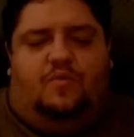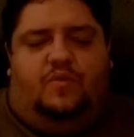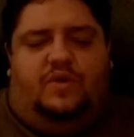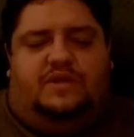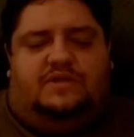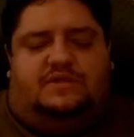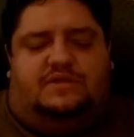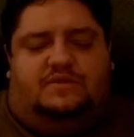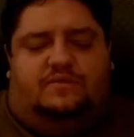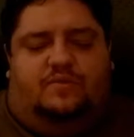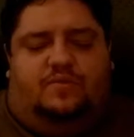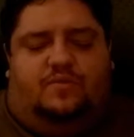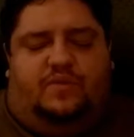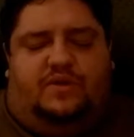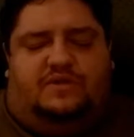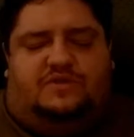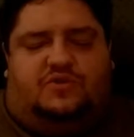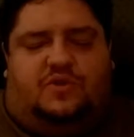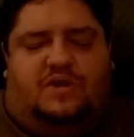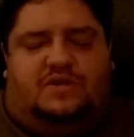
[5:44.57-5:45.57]
Whis
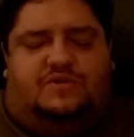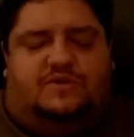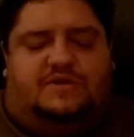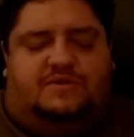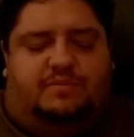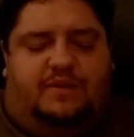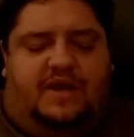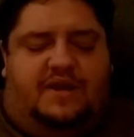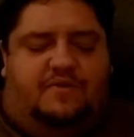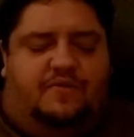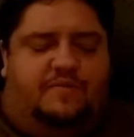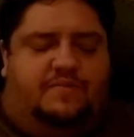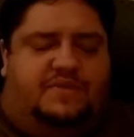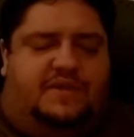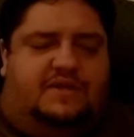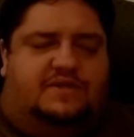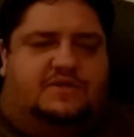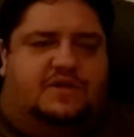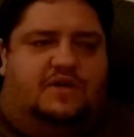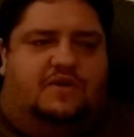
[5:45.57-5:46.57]
tries to explain to him
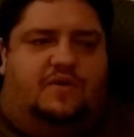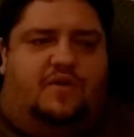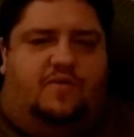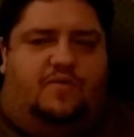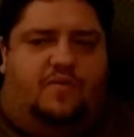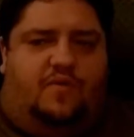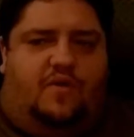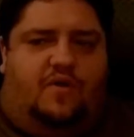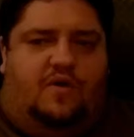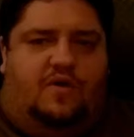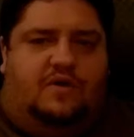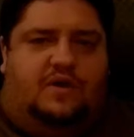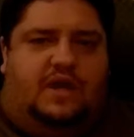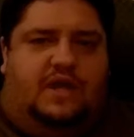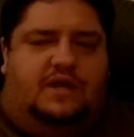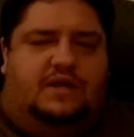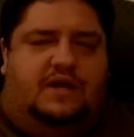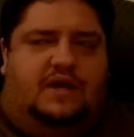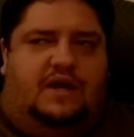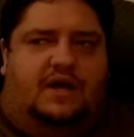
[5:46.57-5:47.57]
things are going to go wrong,
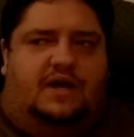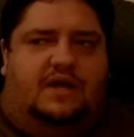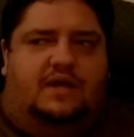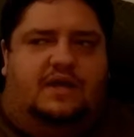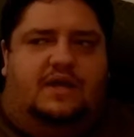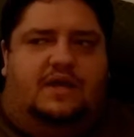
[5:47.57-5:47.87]
and